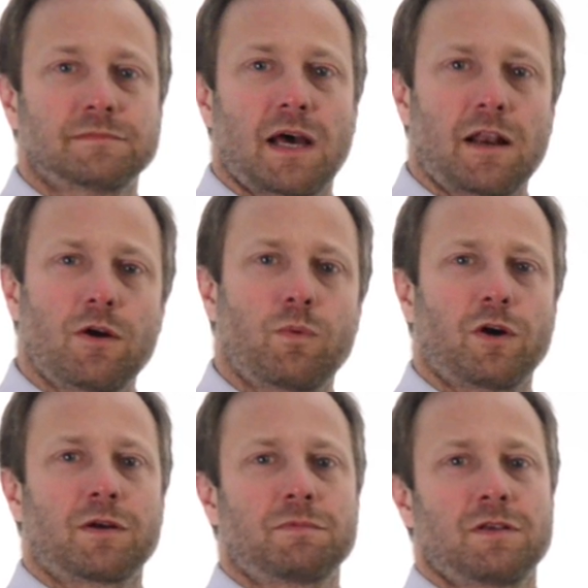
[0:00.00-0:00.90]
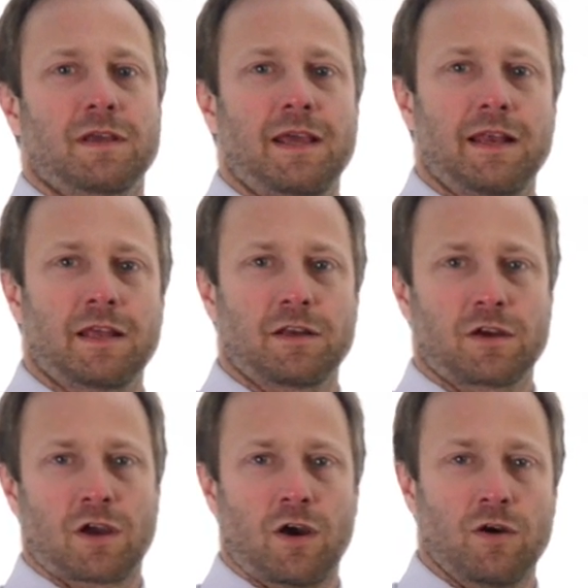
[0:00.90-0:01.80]
Hello and welcome to the Killik
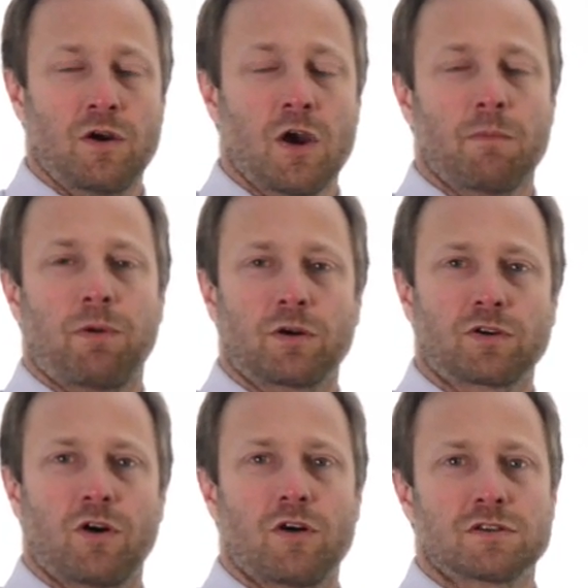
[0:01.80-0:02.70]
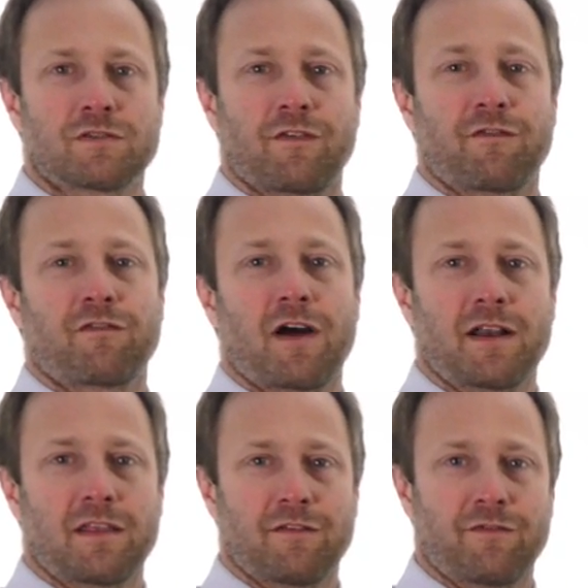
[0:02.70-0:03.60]
& Co. podcast for
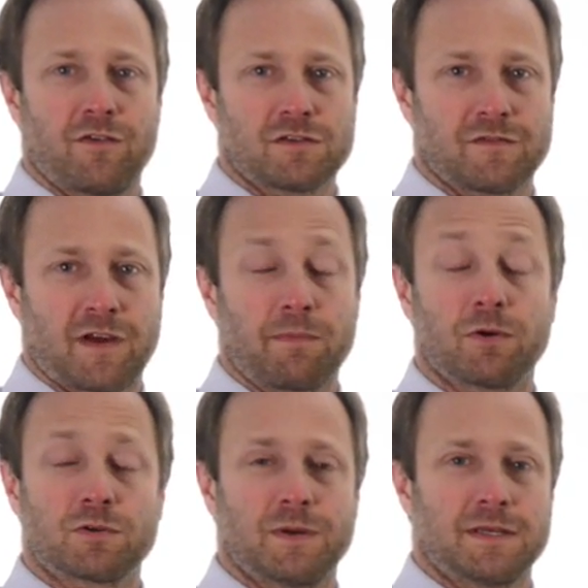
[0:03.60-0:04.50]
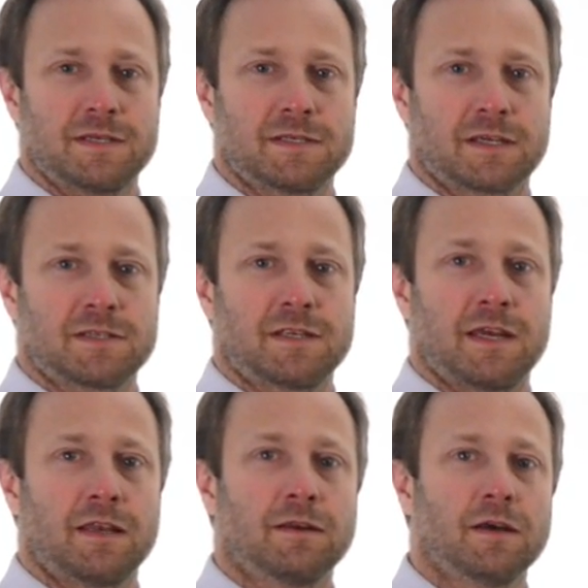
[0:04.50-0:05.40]
Friday the 1st of April
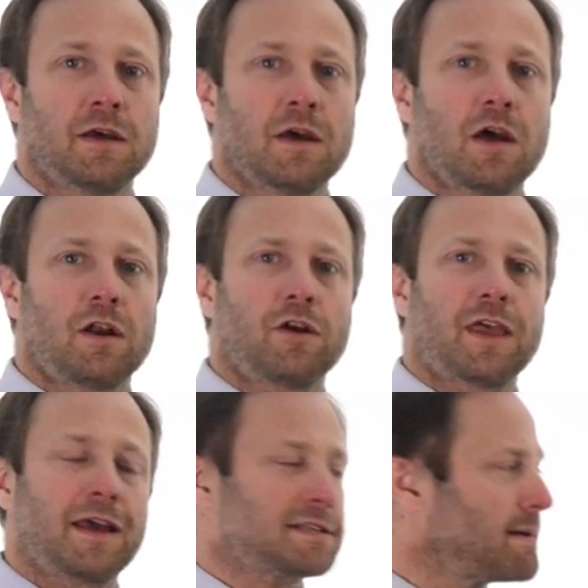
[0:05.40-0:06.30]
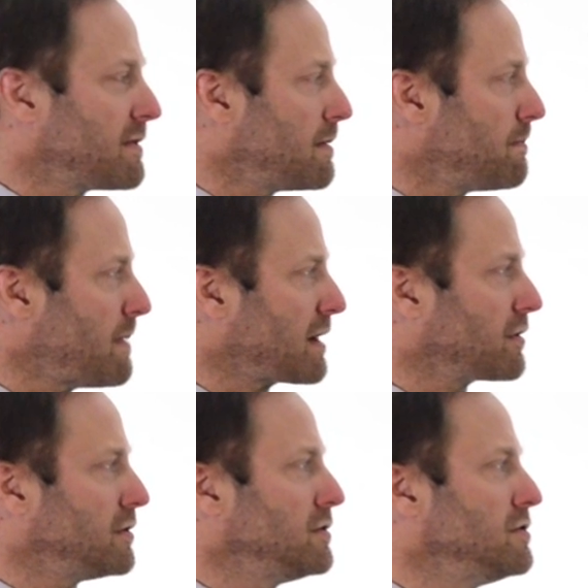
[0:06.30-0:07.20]
2016. Looking at some of the
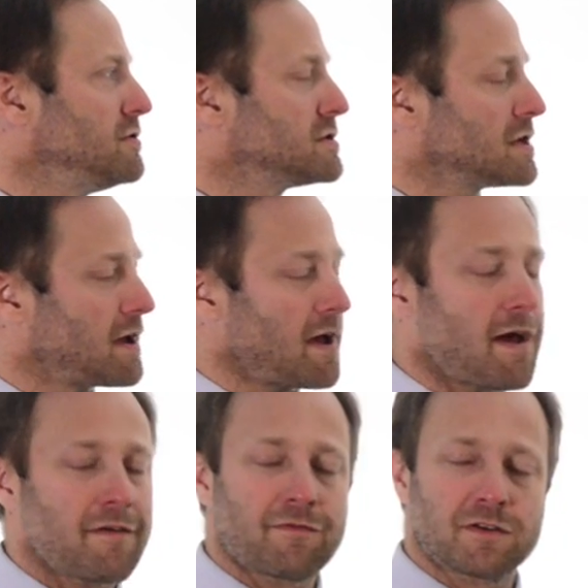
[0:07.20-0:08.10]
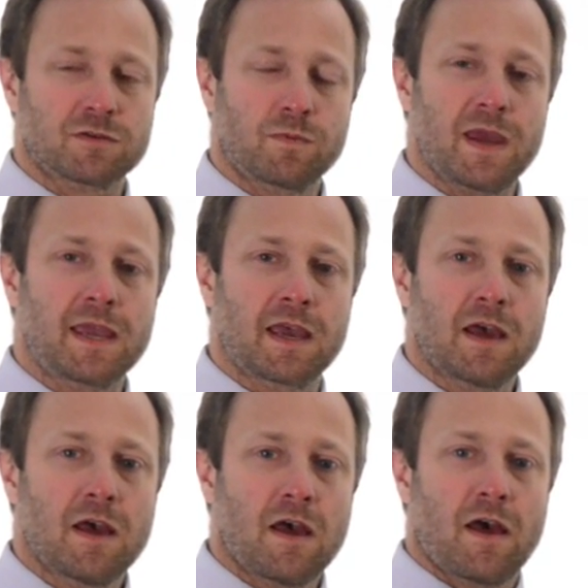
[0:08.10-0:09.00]
macro news this week,
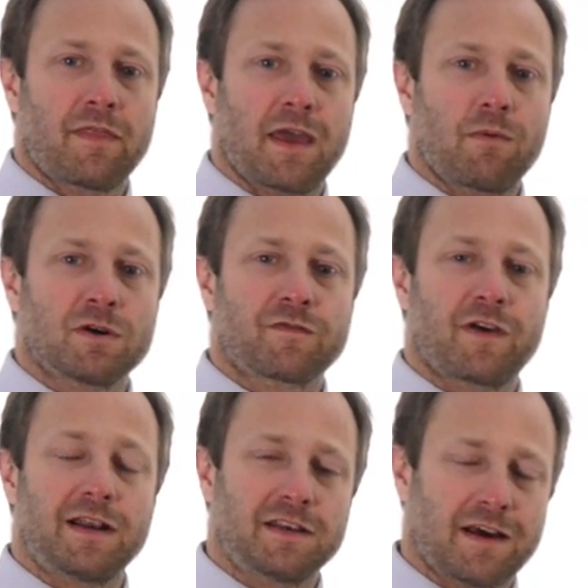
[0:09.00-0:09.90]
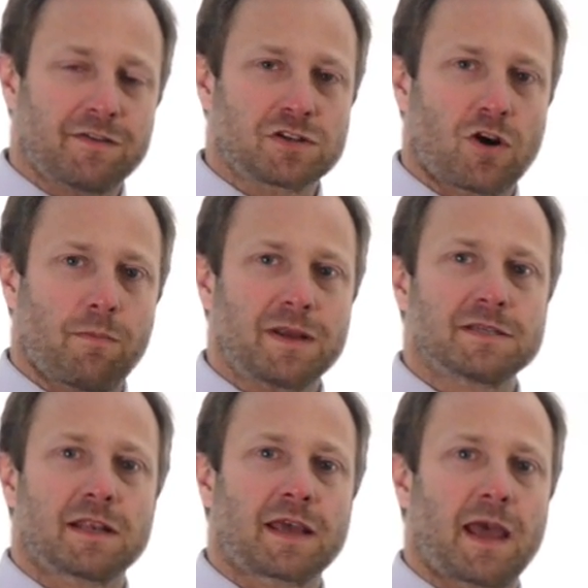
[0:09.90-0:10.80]
there was fairly dovish
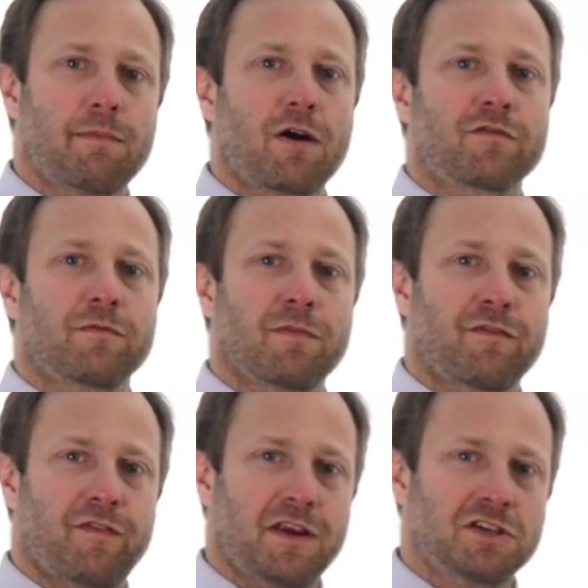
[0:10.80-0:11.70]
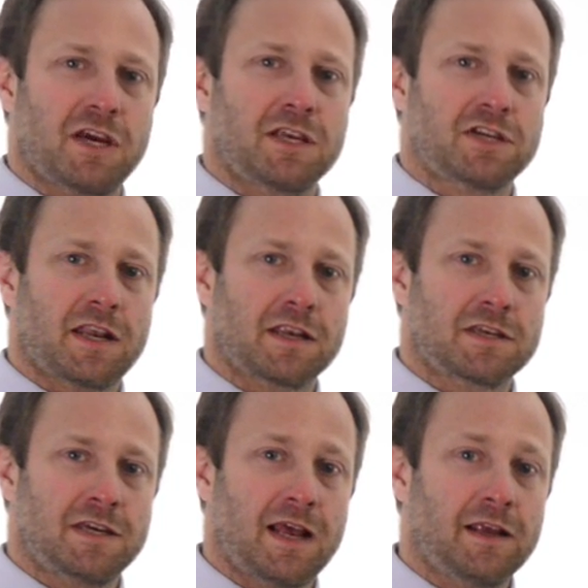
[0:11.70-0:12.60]
comments that came out from the Fed Chair
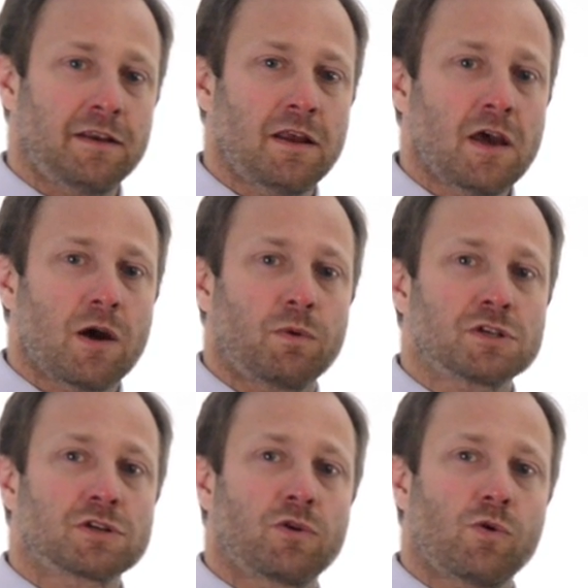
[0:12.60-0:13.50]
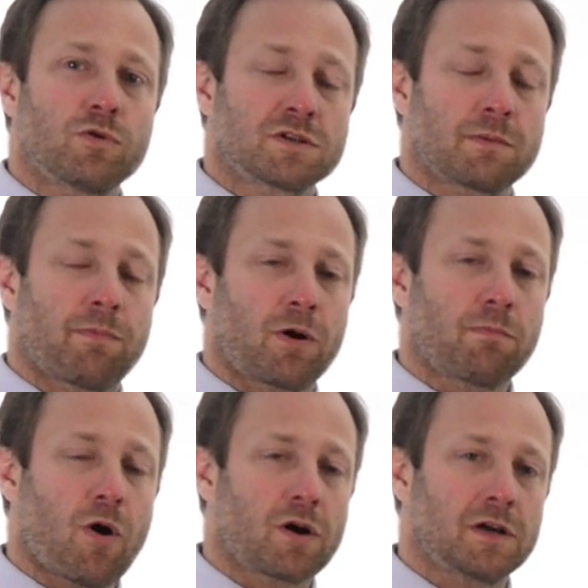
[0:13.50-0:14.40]
Janet Yellen, which caused
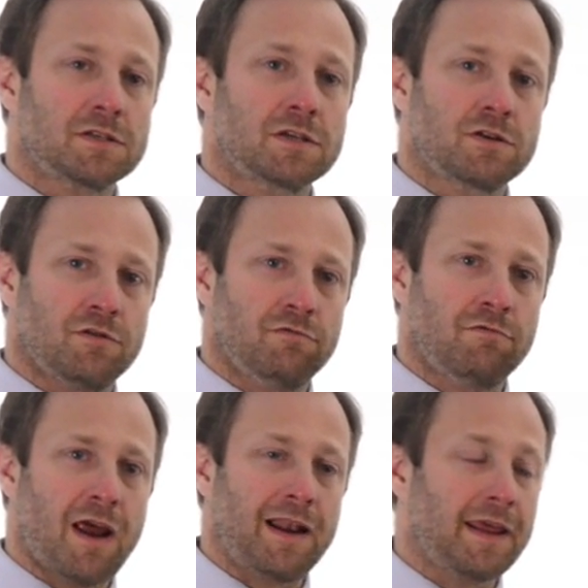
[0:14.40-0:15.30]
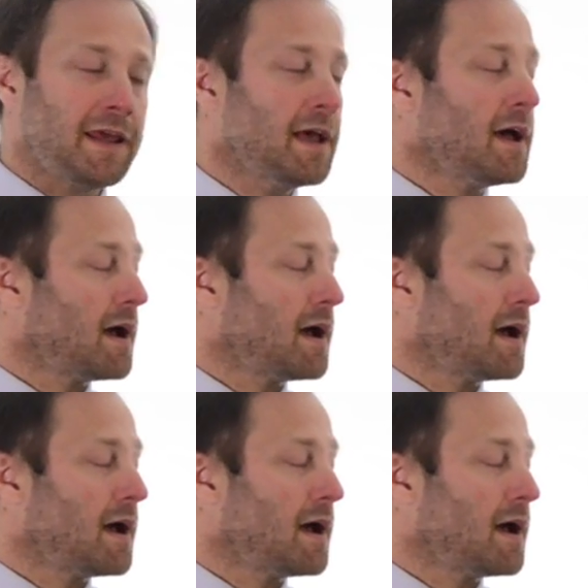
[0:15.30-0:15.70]
bond markets to rally